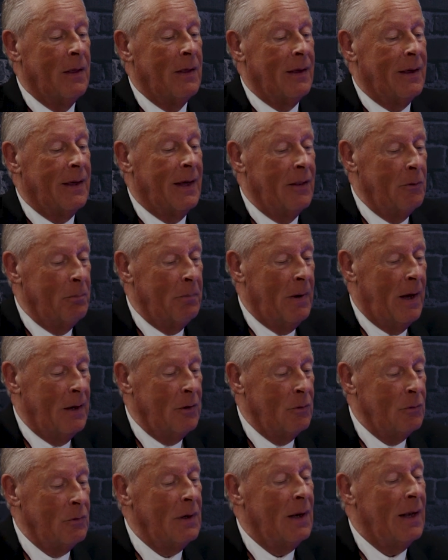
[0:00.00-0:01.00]
Can the
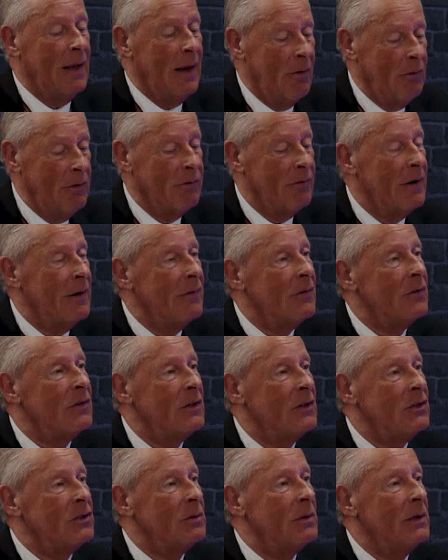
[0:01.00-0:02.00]
panel clarify the
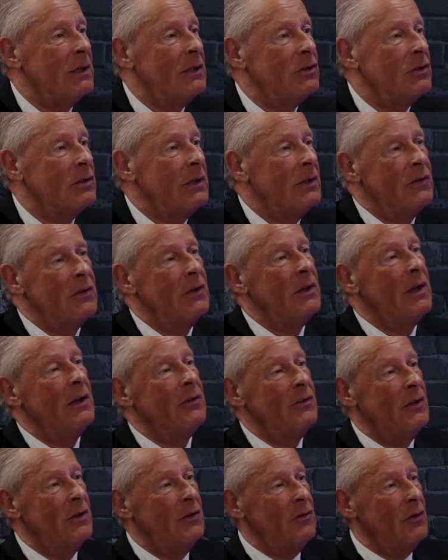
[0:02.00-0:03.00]
situation? Is
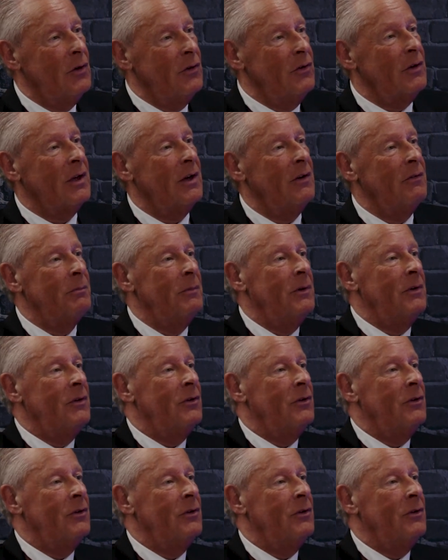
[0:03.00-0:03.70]
this not a government